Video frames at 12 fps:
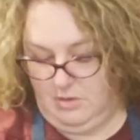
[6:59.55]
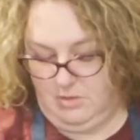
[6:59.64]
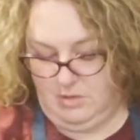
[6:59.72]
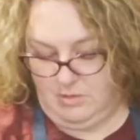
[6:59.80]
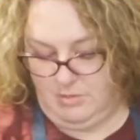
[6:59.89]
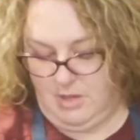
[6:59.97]

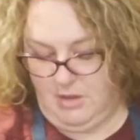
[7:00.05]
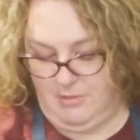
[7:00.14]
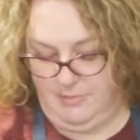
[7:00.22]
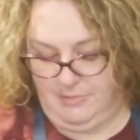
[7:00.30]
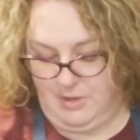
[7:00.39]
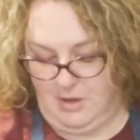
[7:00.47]
There we go.
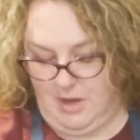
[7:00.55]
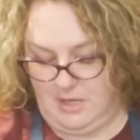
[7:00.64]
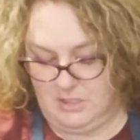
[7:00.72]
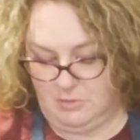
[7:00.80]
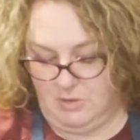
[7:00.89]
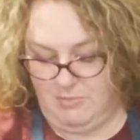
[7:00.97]
All
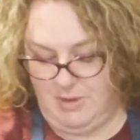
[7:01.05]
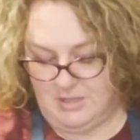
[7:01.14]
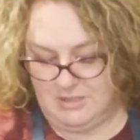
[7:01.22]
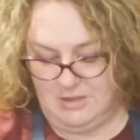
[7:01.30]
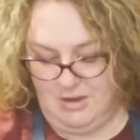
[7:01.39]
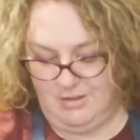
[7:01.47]
right, so we've
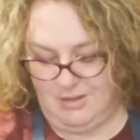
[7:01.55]
mixed it all